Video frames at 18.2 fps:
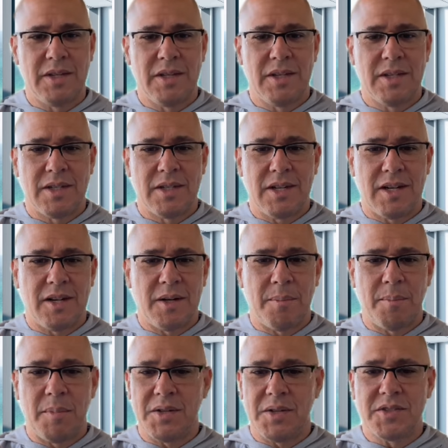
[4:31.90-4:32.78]

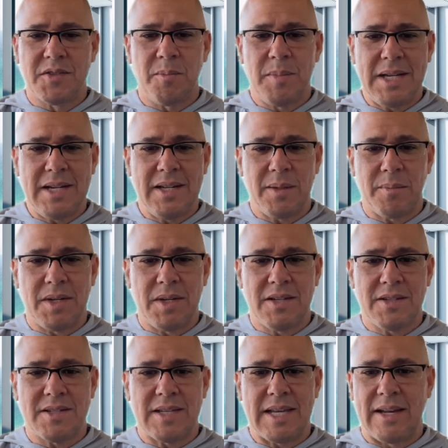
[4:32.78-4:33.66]
months of meeting
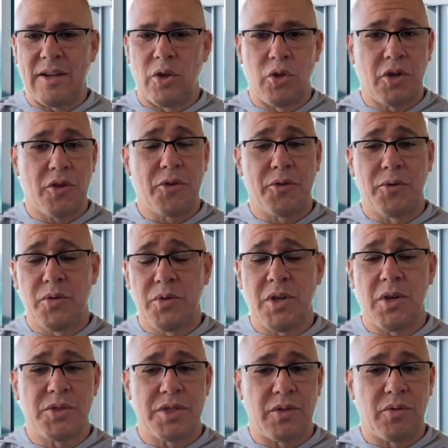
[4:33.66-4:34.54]
minutes and look through
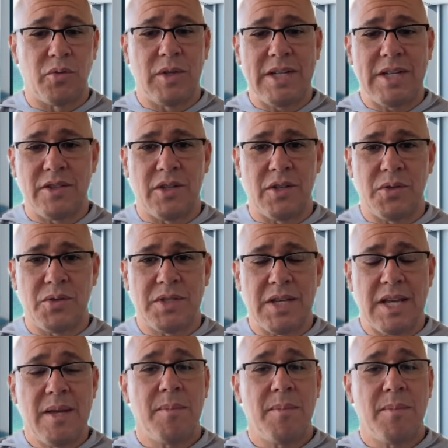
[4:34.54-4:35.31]
those and read those.